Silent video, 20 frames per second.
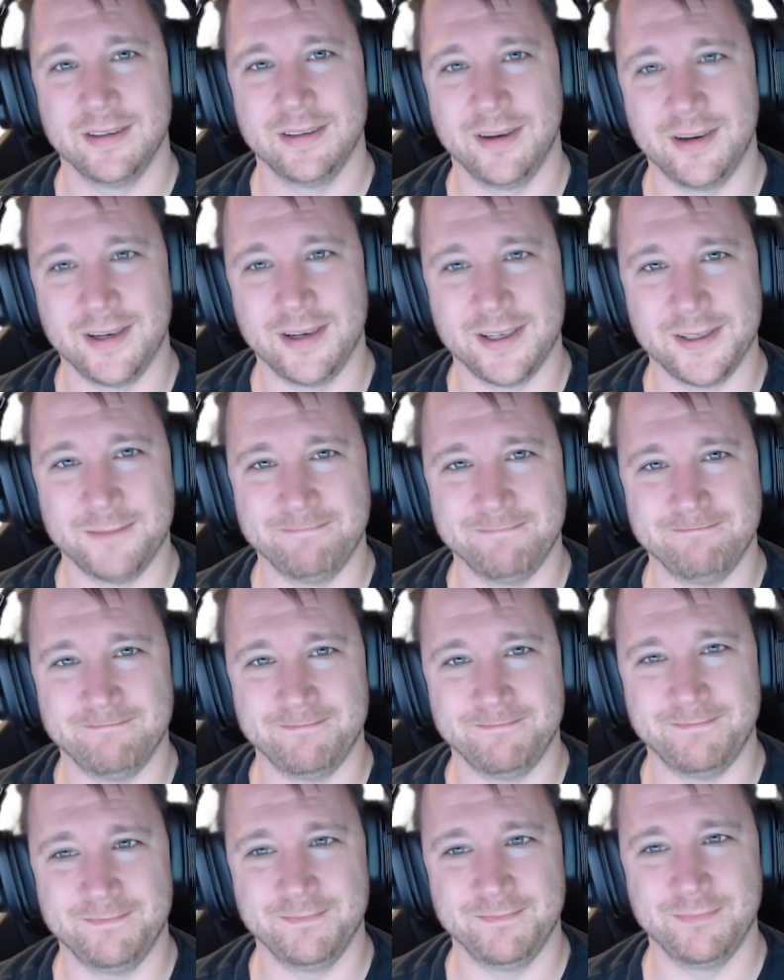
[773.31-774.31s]

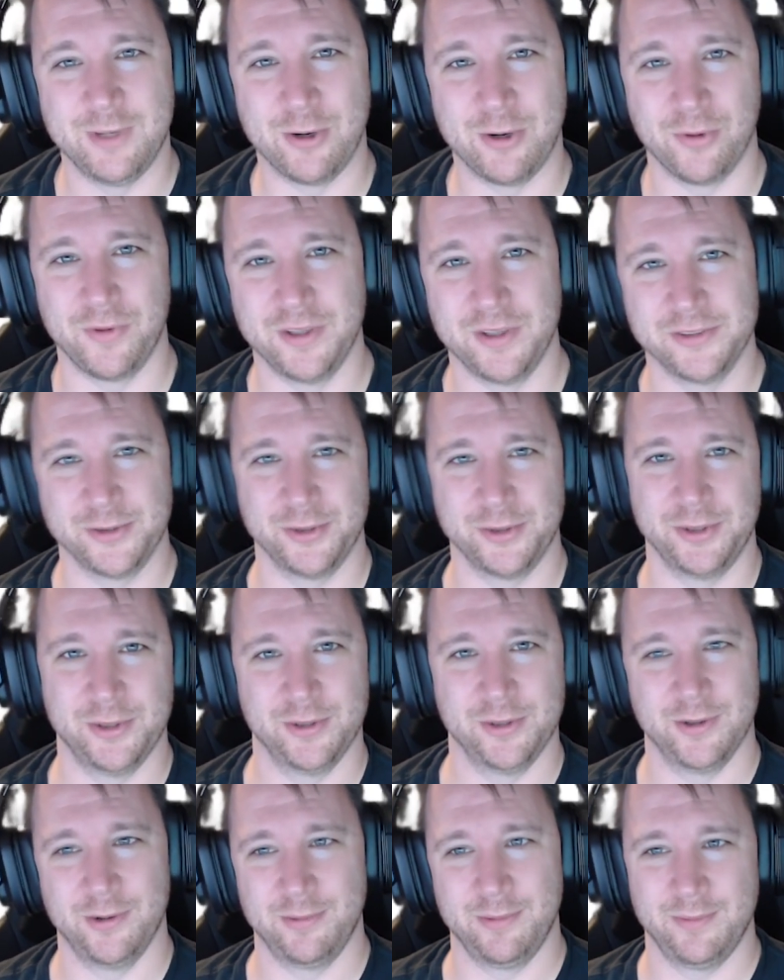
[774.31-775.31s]
These are
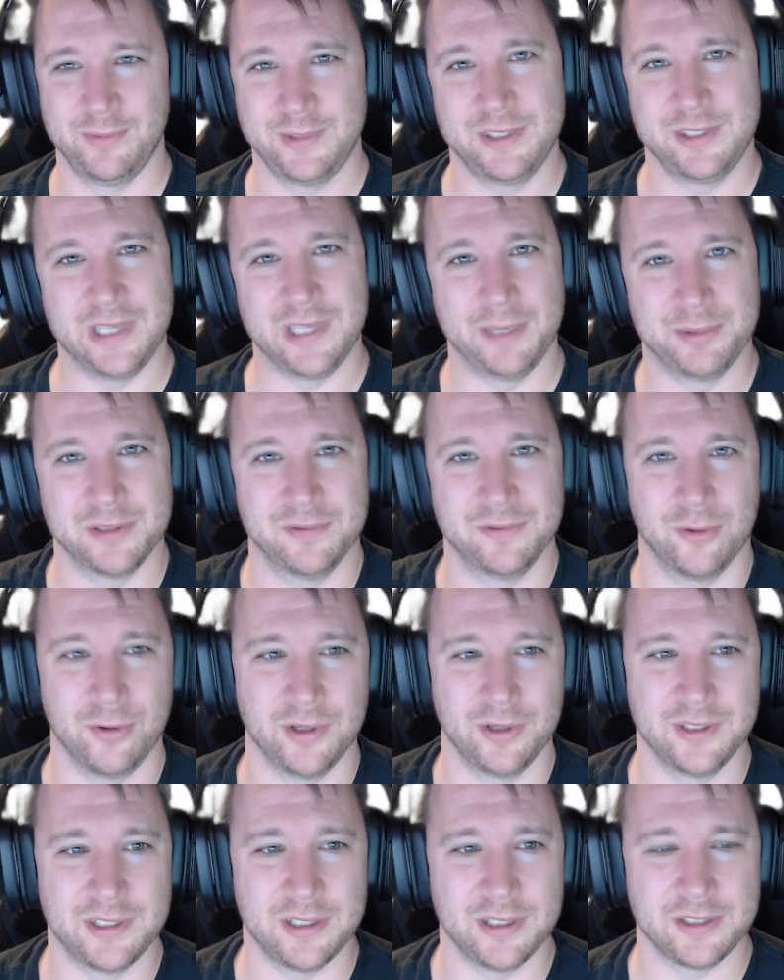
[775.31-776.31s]
your types of
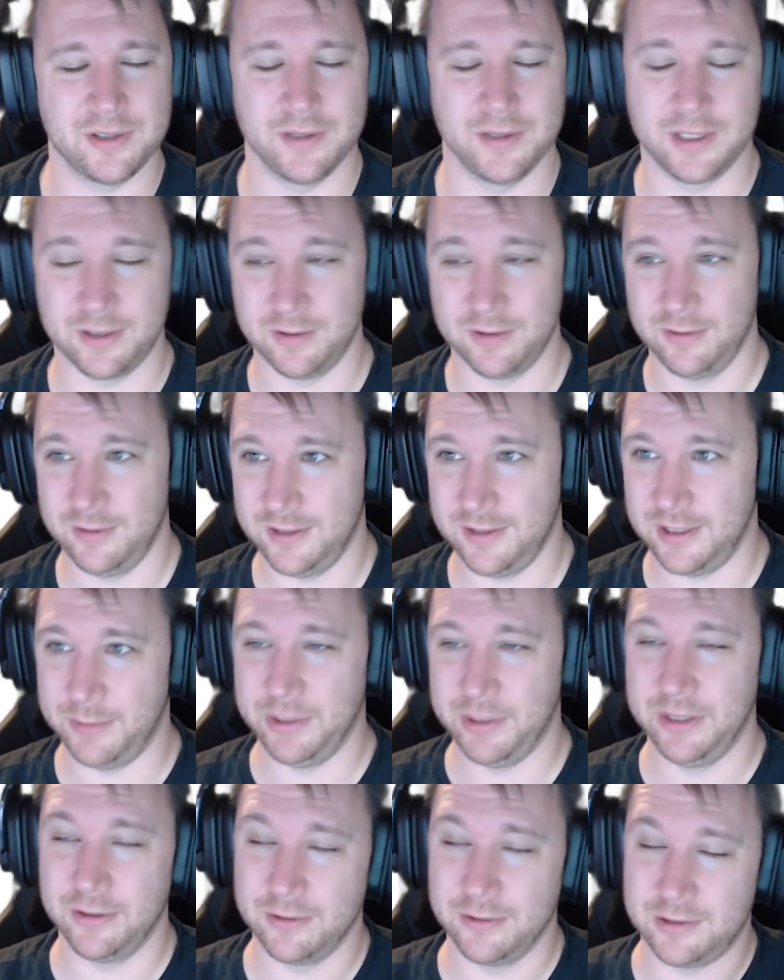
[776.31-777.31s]
orientation. Like, I
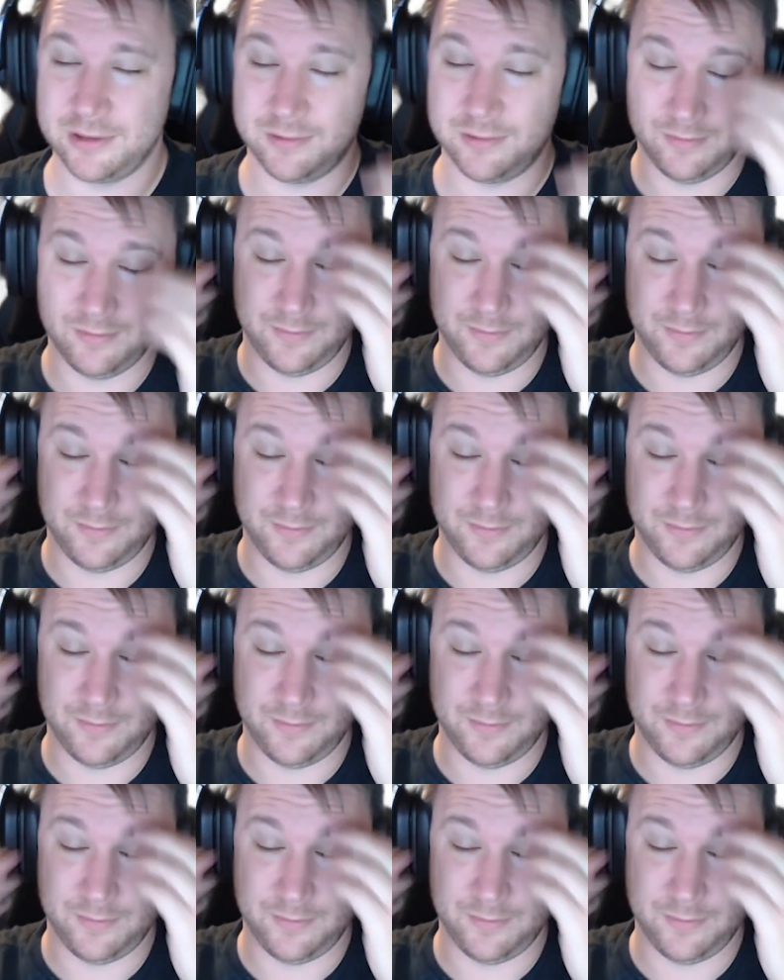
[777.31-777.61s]
mean, it